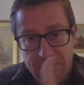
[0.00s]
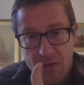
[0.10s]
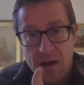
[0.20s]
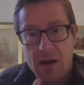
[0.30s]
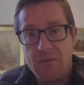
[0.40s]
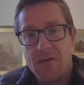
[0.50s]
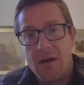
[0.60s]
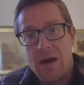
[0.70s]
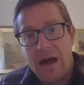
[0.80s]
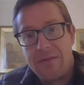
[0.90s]

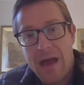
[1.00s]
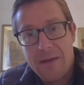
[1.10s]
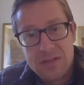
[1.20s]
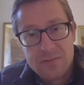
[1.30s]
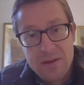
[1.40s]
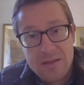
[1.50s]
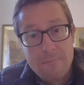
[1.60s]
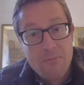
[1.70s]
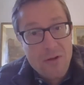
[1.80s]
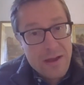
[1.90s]
flyover and Hammersmith
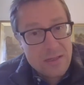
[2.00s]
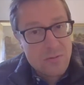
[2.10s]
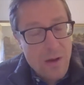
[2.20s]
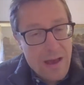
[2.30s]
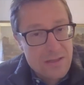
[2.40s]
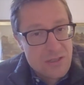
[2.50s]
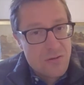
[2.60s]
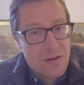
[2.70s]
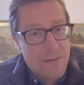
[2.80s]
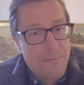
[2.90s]
Bridge, where, as
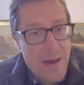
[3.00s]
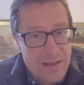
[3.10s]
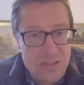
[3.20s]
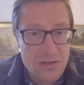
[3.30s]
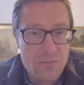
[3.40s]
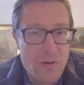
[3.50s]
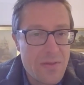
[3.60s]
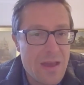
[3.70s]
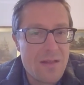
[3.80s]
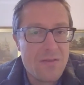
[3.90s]
you can imagine,
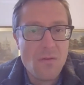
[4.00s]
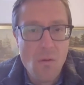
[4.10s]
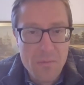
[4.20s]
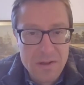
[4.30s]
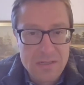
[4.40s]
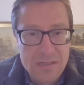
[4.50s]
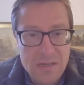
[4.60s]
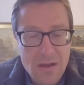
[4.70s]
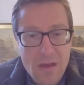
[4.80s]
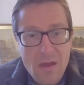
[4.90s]
with the
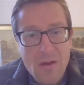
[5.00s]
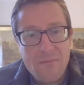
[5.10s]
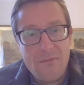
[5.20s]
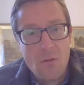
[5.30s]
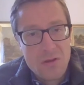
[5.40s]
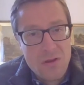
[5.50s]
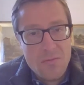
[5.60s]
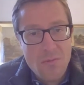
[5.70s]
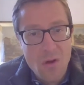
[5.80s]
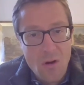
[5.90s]
enormous
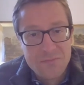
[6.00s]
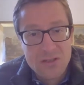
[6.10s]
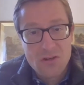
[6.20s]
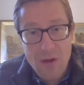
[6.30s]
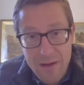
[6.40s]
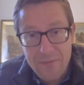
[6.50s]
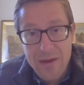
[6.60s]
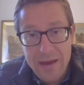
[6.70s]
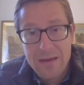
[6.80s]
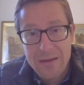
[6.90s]
volume of
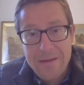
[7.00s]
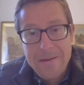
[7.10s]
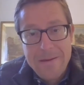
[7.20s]
traffic